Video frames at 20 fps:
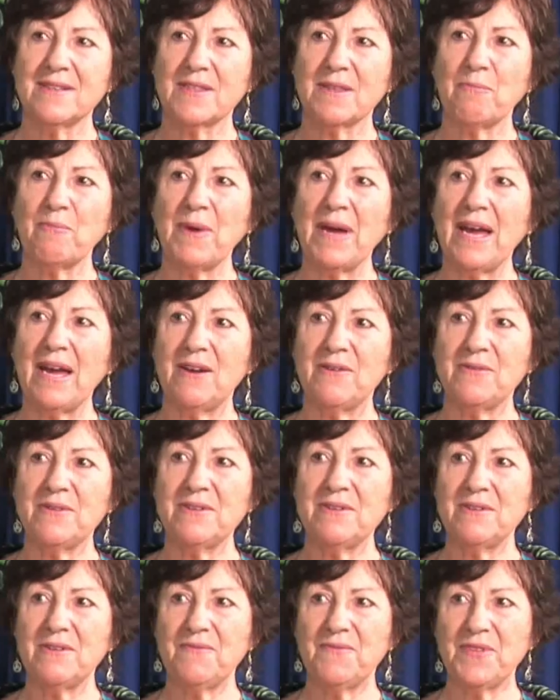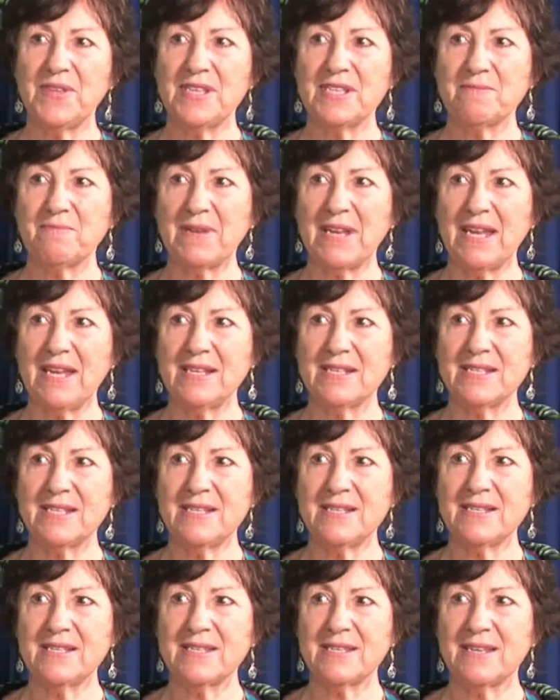the power of these
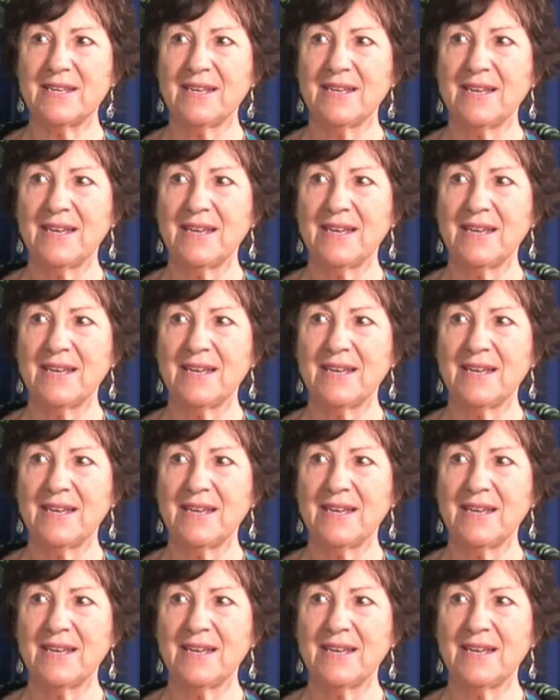places